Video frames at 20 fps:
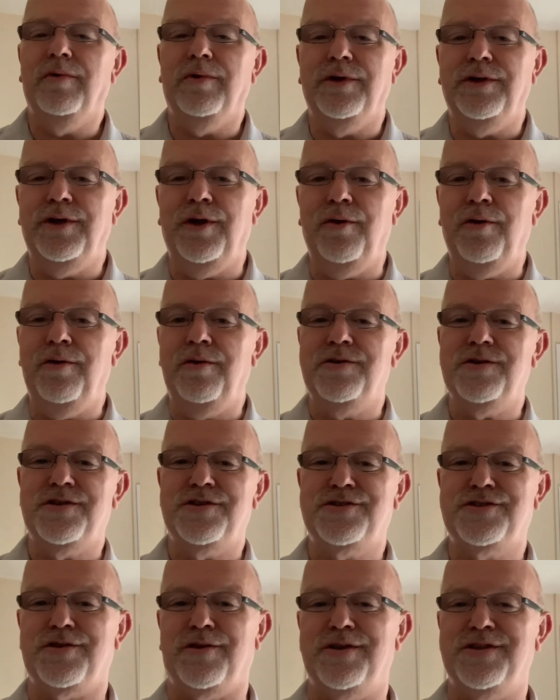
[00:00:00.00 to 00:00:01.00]
New
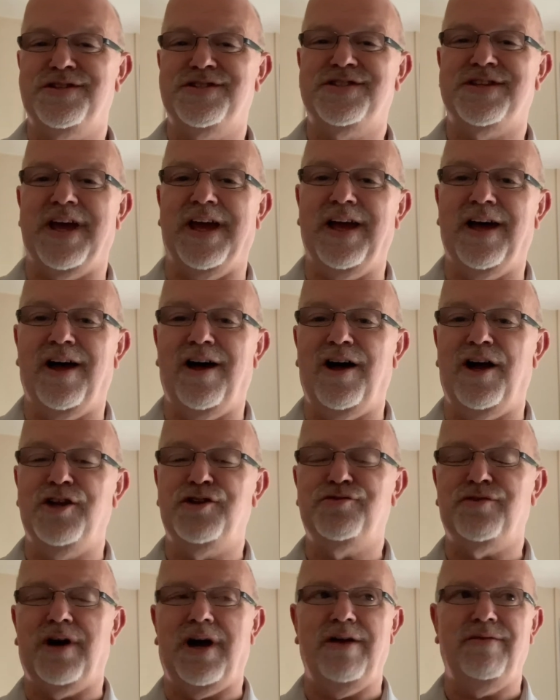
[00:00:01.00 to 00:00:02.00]
solid state hard
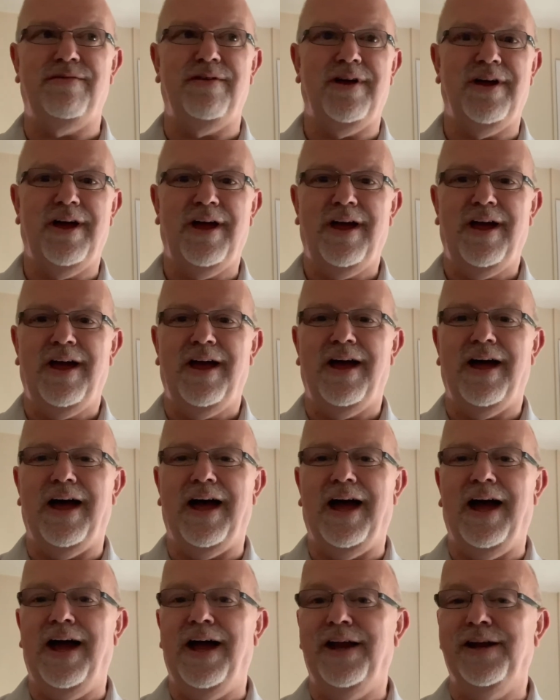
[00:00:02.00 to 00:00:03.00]
drive,
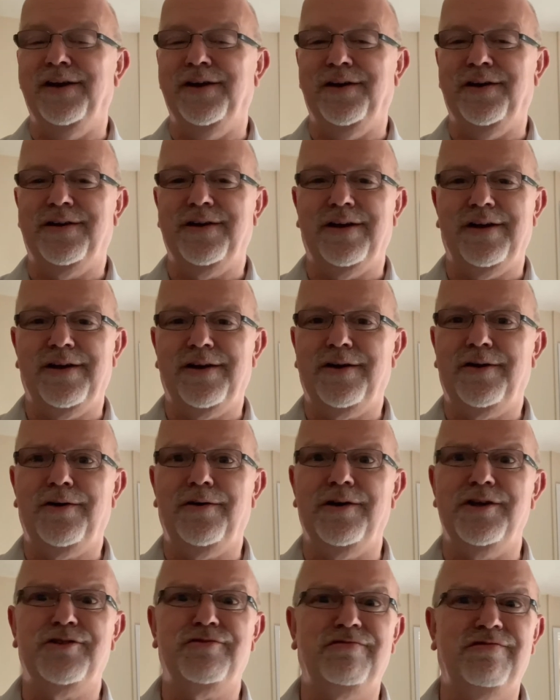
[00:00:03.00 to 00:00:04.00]
and
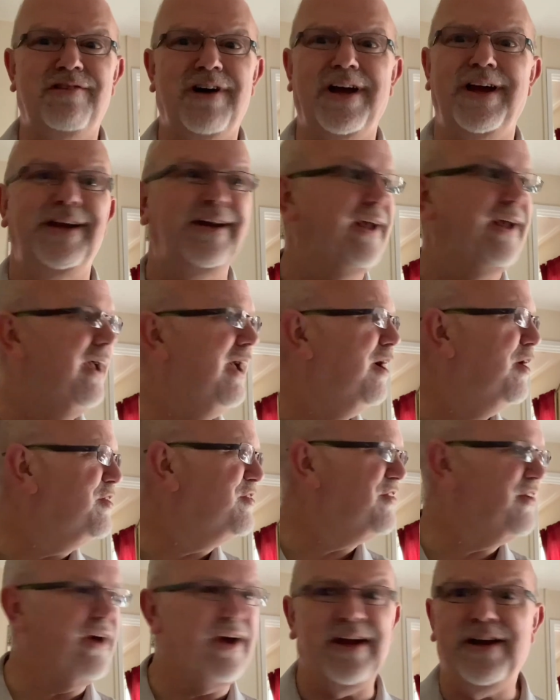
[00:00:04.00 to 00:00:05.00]
oh, it's raining
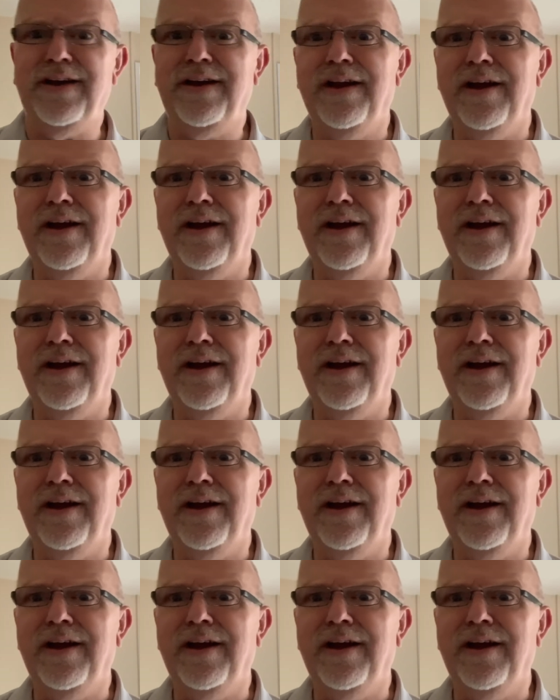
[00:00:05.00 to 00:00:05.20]
outside.